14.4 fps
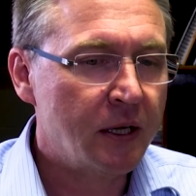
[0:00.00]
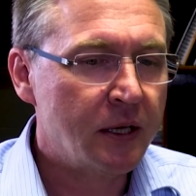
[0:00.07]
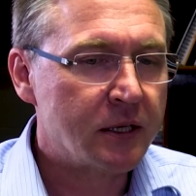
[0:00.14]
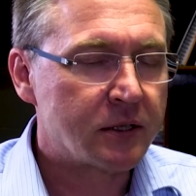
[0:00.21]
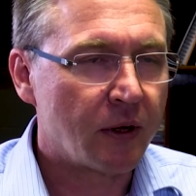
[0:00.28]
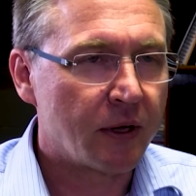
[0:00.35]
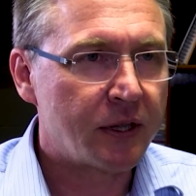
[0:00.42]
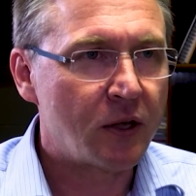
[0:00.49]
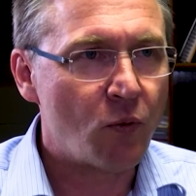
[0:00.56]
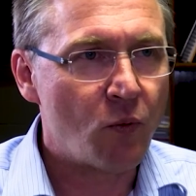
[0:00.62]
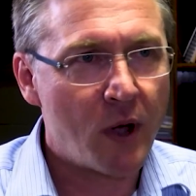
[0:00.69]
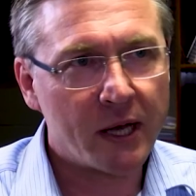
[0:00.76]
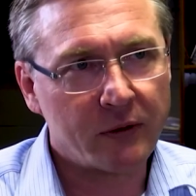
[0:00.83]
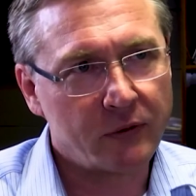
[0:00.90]
So I think
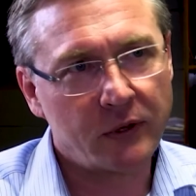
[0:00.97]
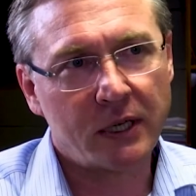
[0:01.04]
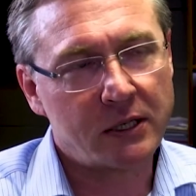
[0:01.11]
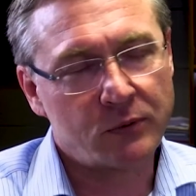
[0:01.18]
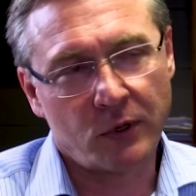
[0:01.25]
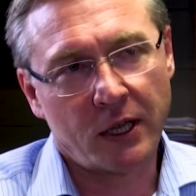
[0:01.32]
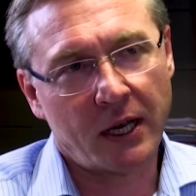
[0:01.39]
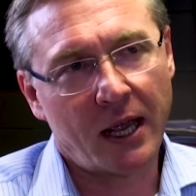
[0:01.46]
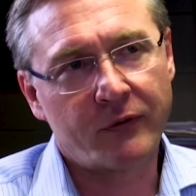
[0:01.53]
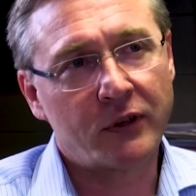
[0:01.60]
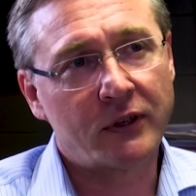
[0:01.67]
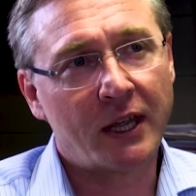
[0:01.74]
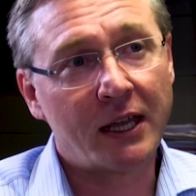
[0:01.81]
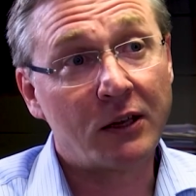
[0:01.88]
one of the things we're going to have
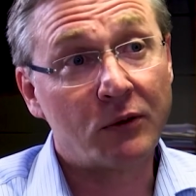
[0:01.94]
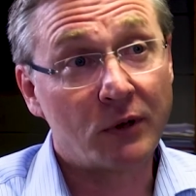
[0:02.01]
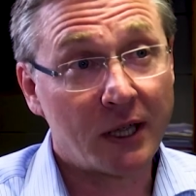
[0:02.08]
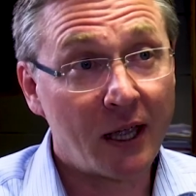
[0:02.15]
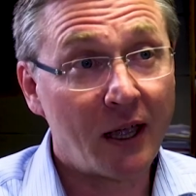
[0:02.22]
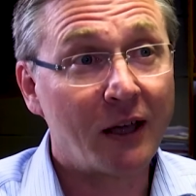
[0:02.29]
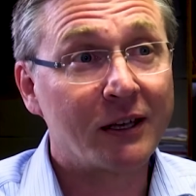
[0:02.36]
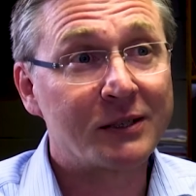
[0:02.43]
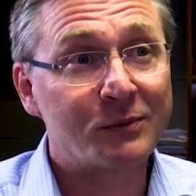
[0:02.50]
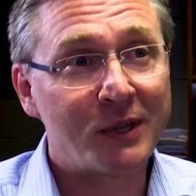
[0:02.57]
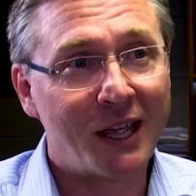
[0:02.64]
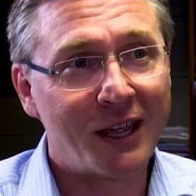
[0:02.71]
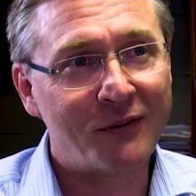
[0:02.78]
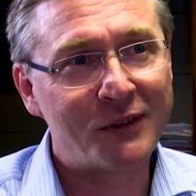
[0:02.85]
to take into account as we
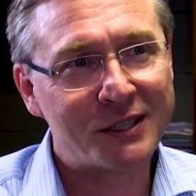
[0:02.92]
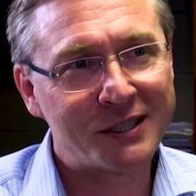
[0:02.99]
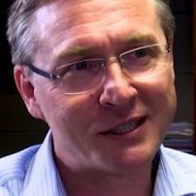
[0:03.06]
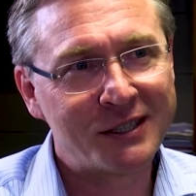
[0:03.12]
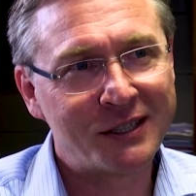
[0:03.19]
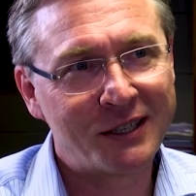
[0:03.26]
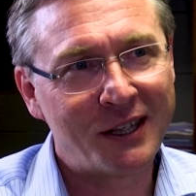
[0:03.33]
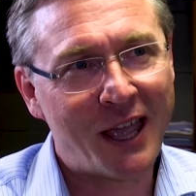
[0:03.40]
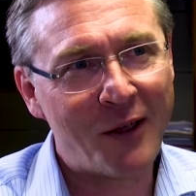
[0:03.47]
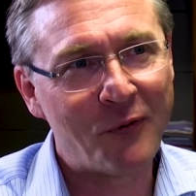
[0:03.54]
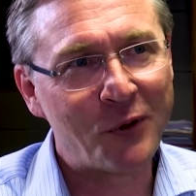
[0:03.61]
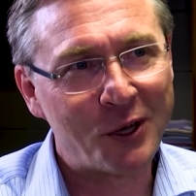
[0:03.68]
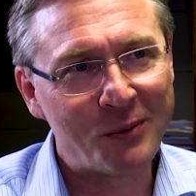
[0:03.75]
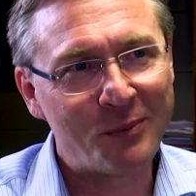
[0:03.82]
have this
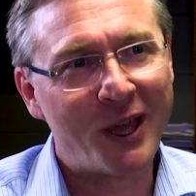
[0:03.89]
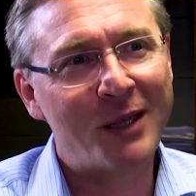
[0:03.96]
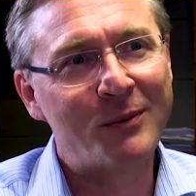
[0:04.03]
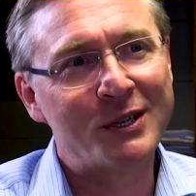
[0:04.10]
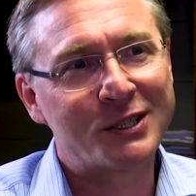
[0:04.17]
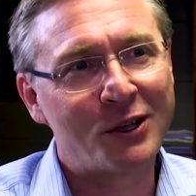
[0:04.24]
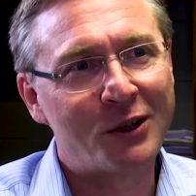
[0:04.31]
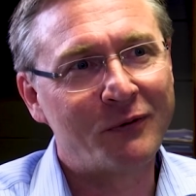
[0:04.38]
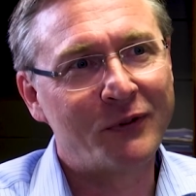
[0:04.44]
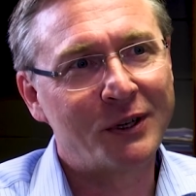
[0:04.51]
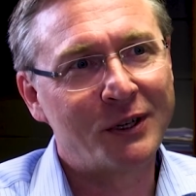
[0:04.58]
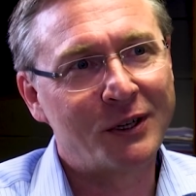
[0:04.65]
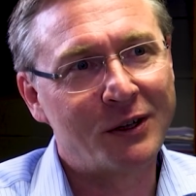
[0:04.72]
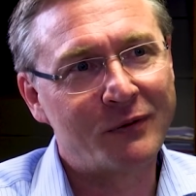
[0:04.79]
African payments
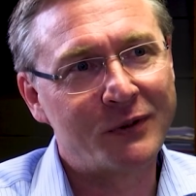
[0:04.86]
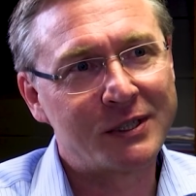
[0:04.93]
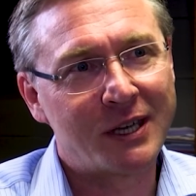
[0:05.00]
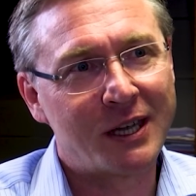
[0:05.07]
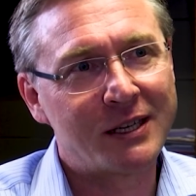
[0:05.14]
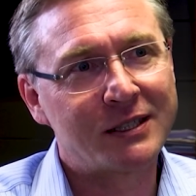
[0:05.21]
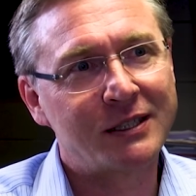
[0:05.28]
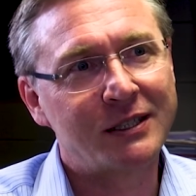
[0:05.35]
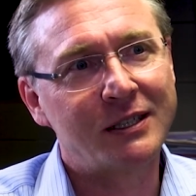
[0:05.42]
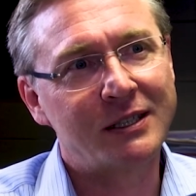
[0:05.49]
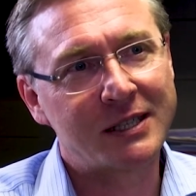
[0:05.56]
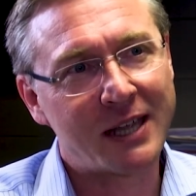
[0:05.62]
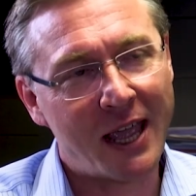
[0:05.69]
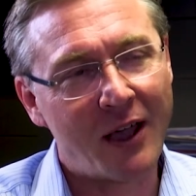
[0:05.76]
conversation
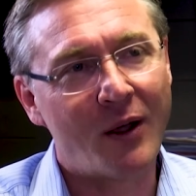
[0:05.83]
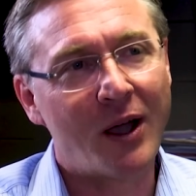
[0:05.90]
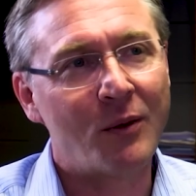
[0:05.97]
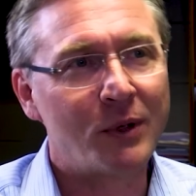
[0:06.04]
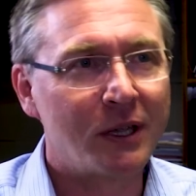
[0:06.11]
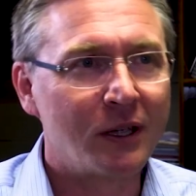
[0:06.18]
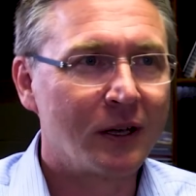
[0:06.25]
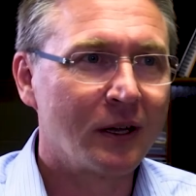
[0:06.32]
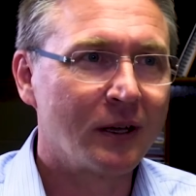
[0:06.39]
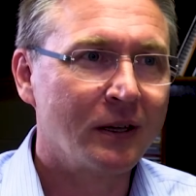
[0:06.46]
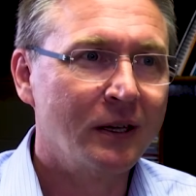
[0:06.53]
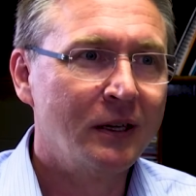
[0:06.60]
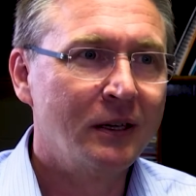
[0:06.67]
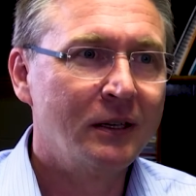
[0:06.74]
is how are we going to
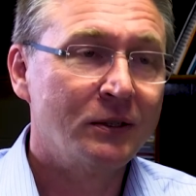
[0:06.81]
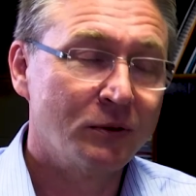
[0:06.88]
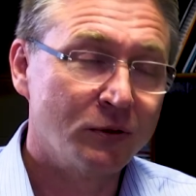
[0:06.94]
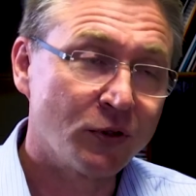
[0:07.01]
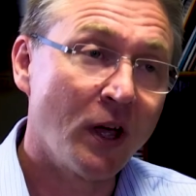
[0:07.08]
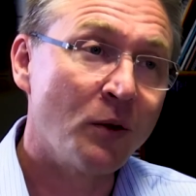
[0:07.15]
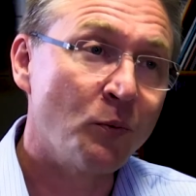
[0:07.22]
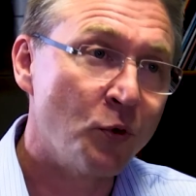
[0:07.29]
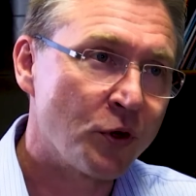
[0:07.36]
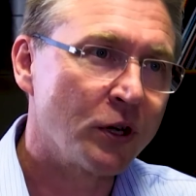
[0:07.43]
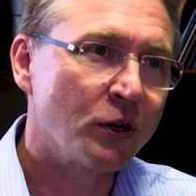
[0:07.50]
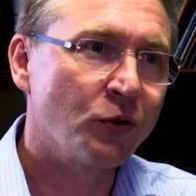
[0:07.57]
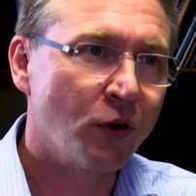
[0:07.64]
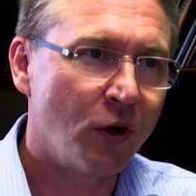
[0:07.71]
try and work
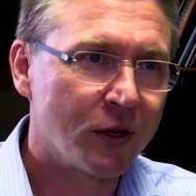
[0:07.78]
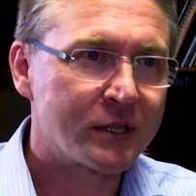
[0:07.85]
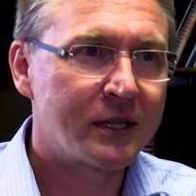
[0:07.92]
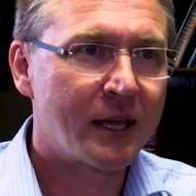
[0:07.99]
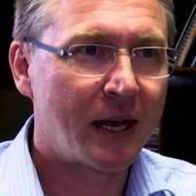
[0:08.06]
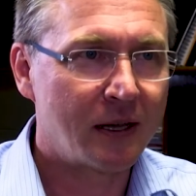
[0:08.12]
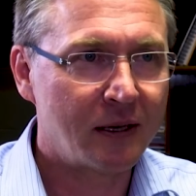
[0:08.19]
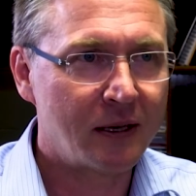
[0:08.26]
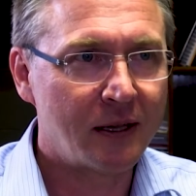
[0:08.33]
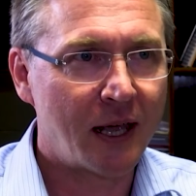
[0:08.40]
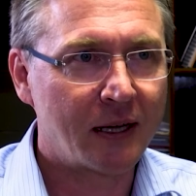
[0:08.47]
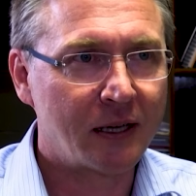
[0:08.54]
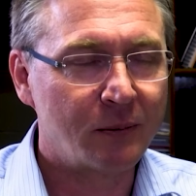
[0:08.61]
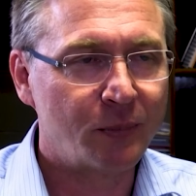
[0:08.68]
across that
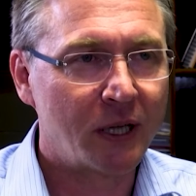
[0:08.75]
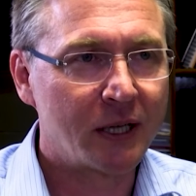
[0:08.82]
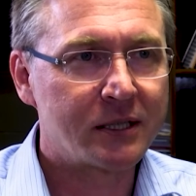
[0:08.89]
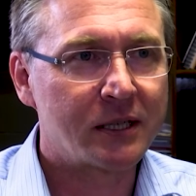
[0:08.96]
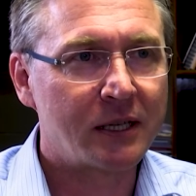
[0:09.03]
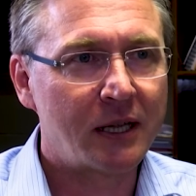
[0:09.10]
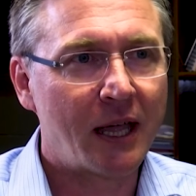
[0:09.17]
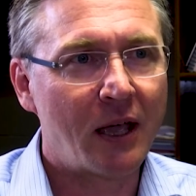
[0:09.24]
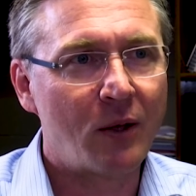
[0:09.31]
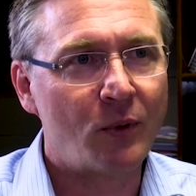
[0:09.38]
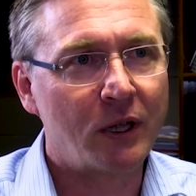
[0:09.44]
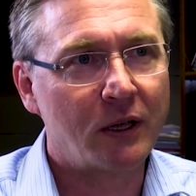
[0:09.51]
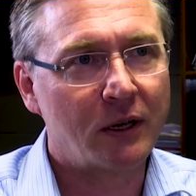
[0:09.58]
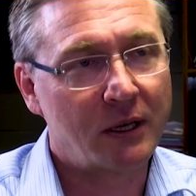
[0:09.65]
complexity? How are
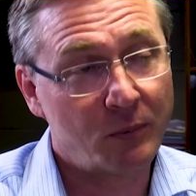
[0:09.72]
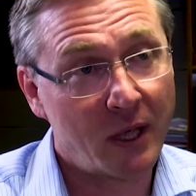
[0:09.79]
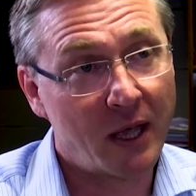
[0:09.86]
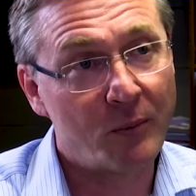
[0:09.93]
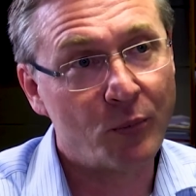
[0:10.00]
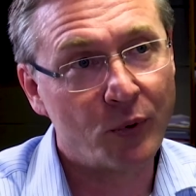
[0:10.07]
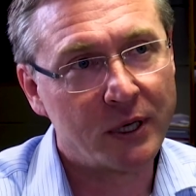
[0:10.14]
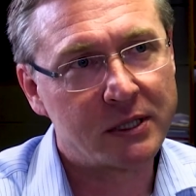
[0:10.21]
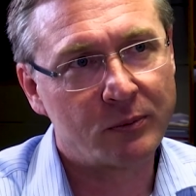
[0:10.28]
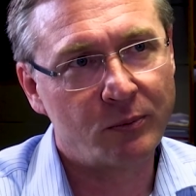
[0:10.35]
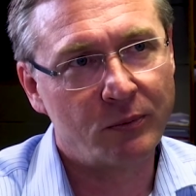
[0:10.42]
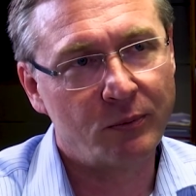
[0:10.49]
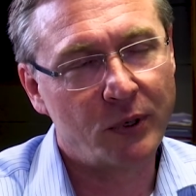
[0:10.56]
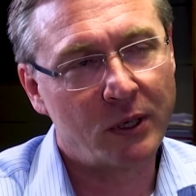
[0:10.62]
we going to
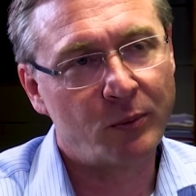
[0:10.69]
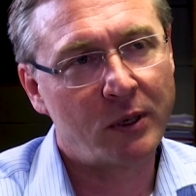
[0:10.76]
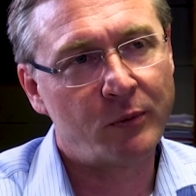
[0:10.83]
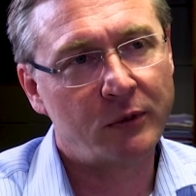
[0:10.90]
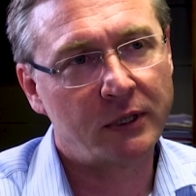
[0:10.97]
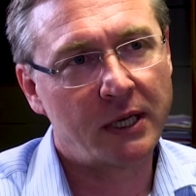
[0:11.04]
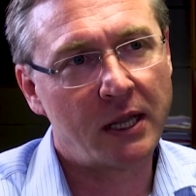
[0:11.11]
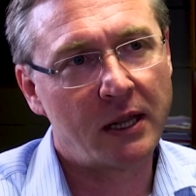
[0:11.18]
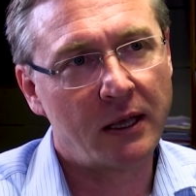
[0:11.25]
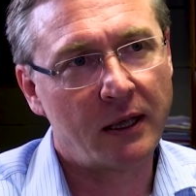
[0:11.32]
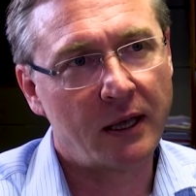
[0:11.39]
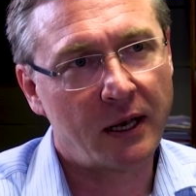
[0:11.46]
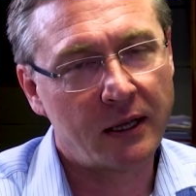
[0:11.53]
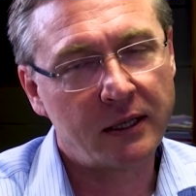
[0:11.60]
bring people together?
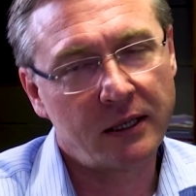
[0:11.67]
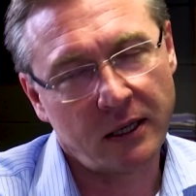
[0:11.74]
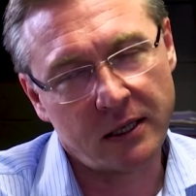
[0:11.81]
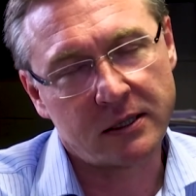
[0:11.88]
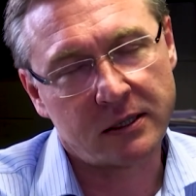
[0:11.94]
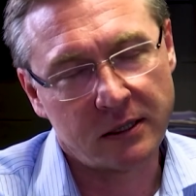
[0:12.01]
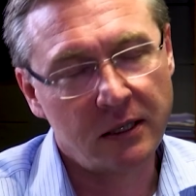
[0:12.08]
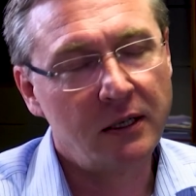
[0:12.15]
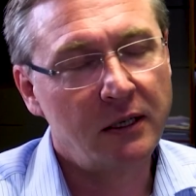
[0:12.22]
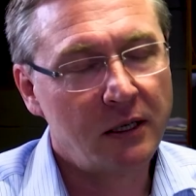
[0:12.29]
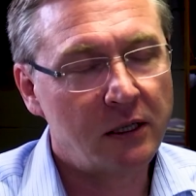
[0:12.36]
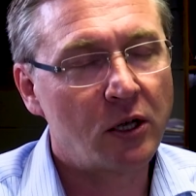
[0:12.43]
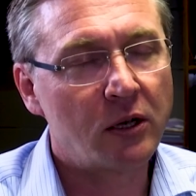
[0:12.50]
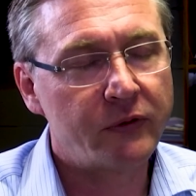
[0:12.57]
And I think there's
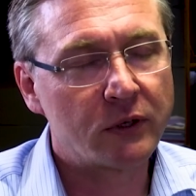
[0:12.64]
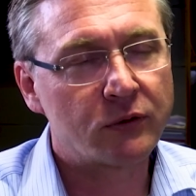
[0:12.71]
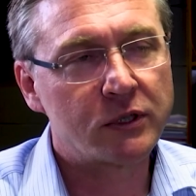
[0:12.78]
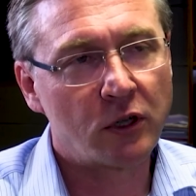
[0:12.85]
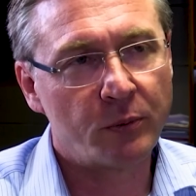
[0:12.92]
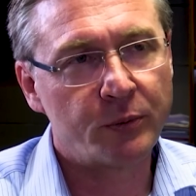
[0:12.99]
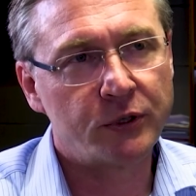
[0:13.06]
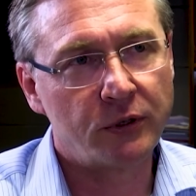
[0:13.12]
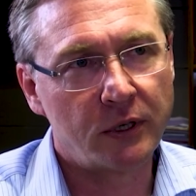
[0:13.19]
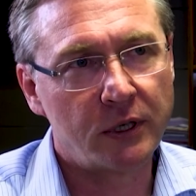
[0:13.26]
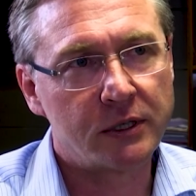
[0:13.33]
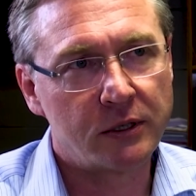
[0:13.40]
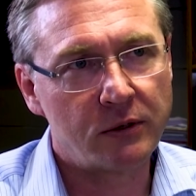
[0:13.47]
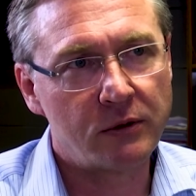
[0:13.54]
a lot of interesting
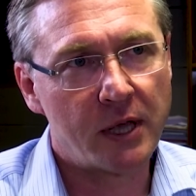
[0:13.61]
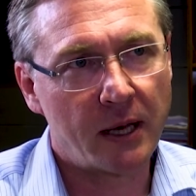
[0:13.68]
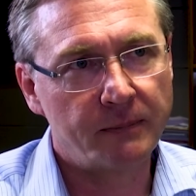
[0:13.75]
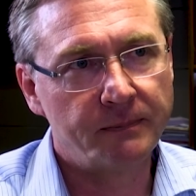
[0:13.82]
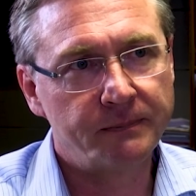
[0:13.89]
opportunities to do that.